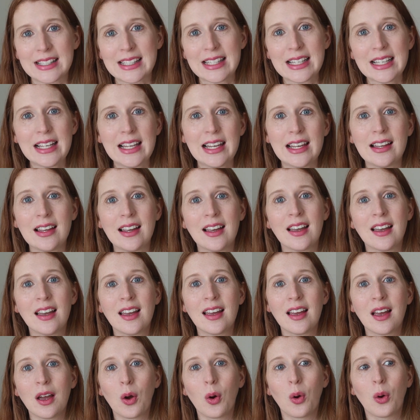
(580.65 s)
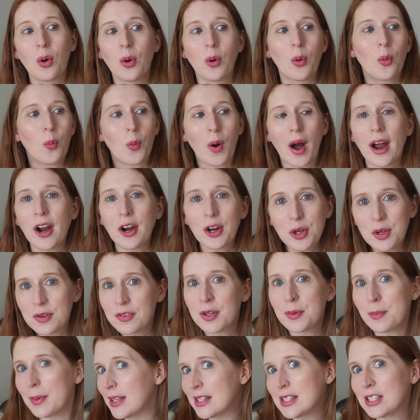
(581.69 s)
city, why are you
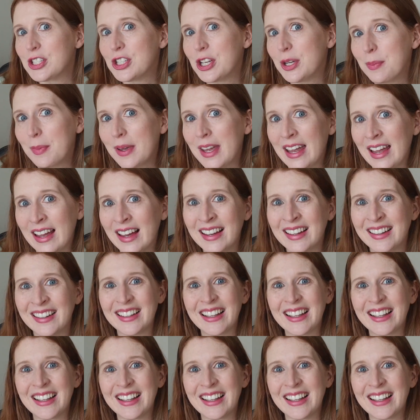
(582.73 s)
even messaging me?